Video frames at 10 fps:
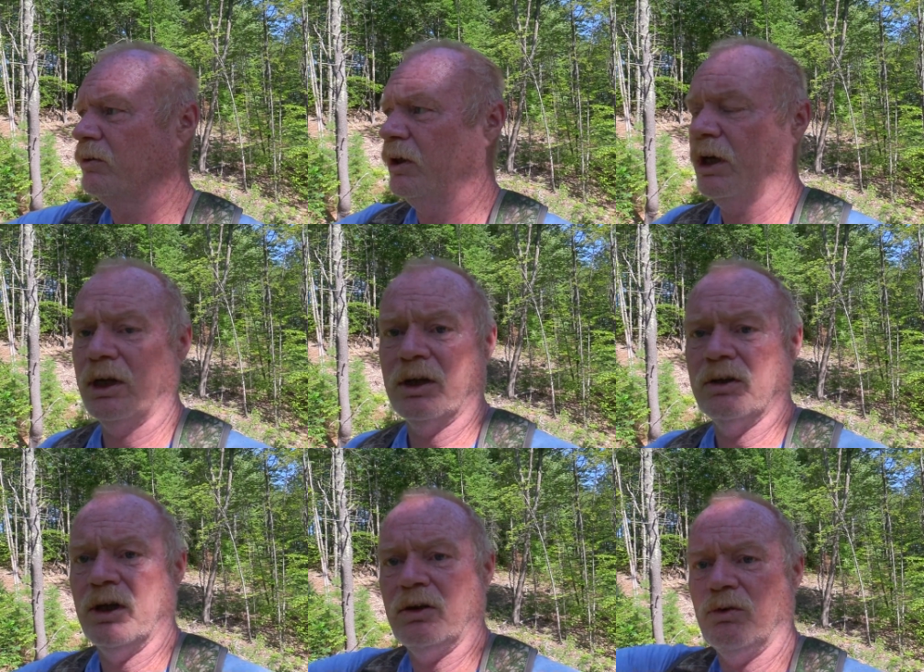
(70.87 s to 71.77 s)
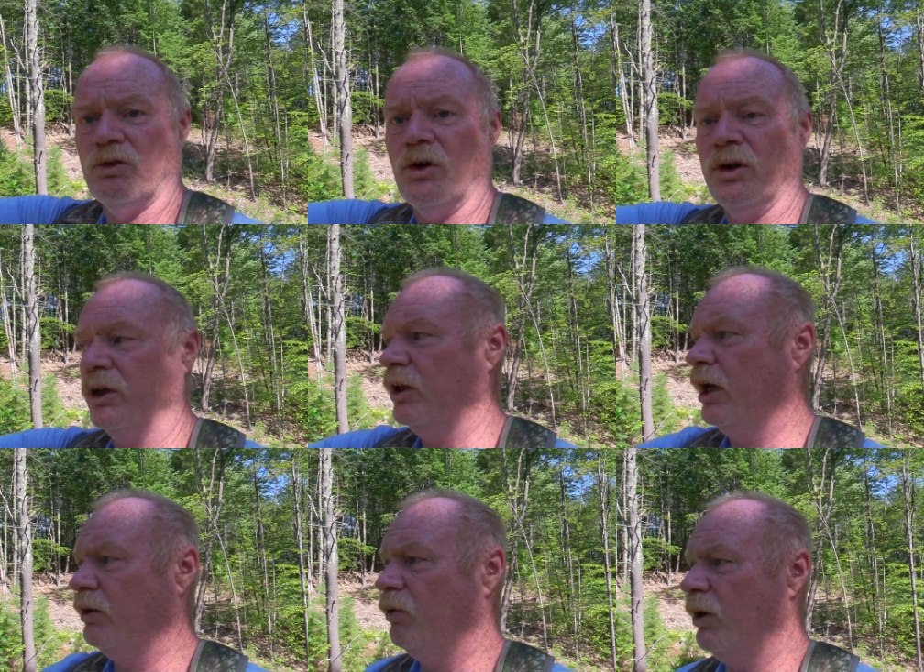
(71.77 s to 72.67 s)
and it continues on in
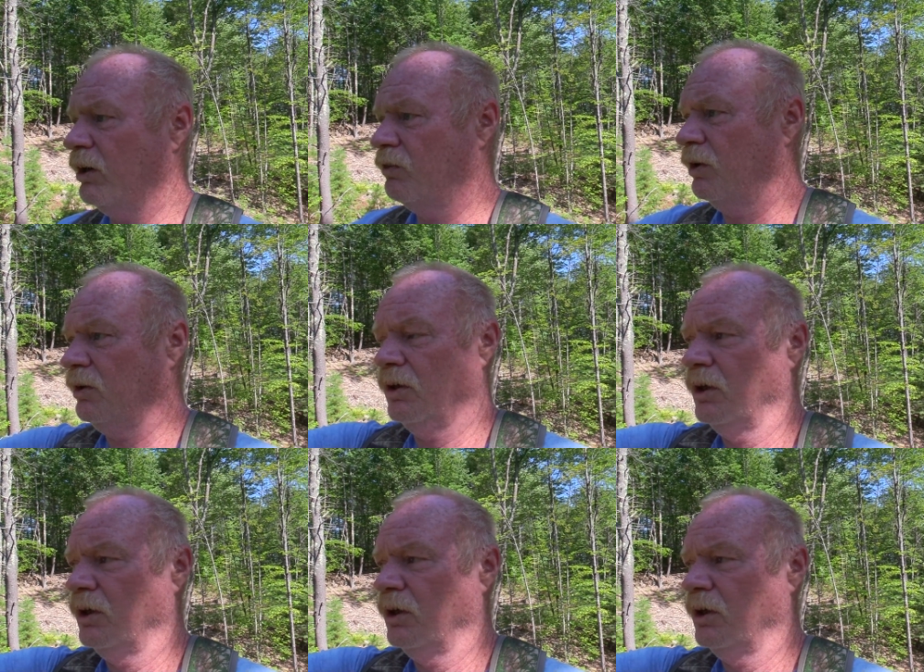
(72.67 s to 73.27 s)
that direction.